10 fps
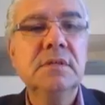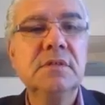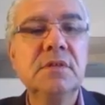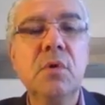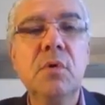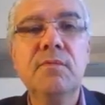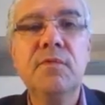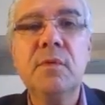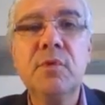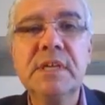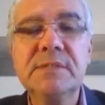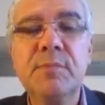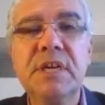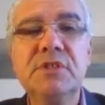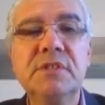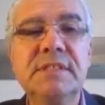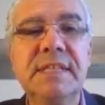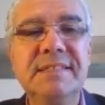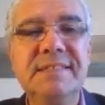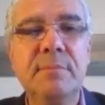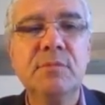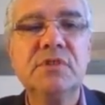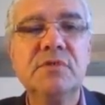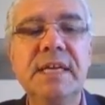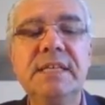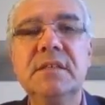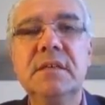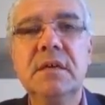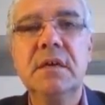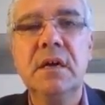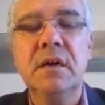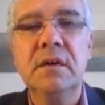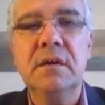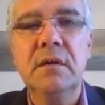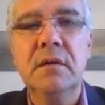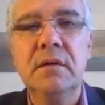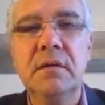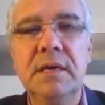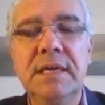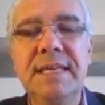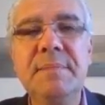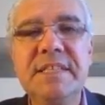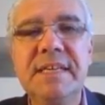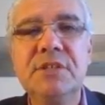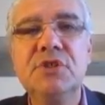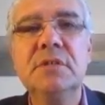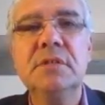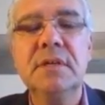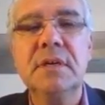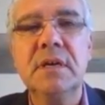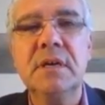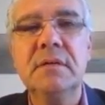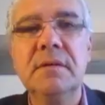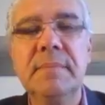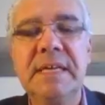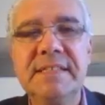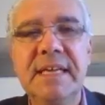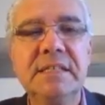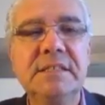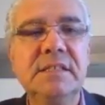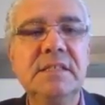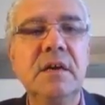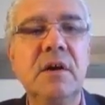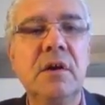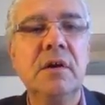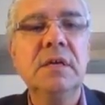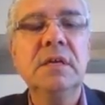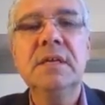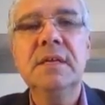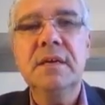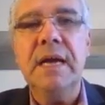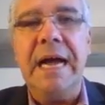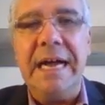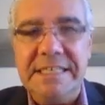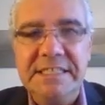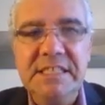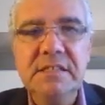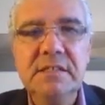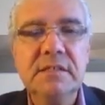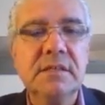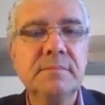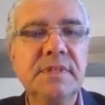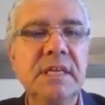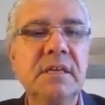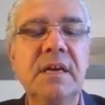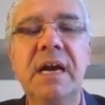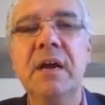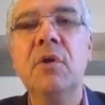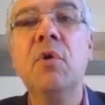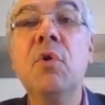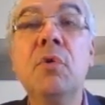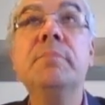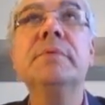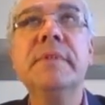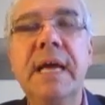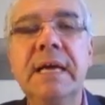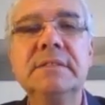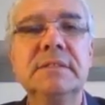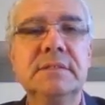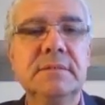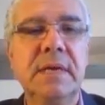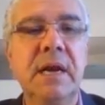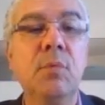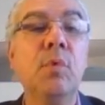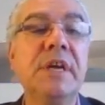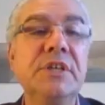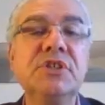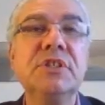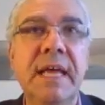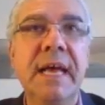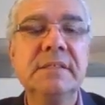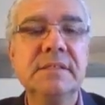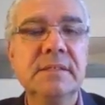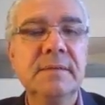So verbal expressions that demonstrate a limitation mentality are I need something, I hope that, I wish that,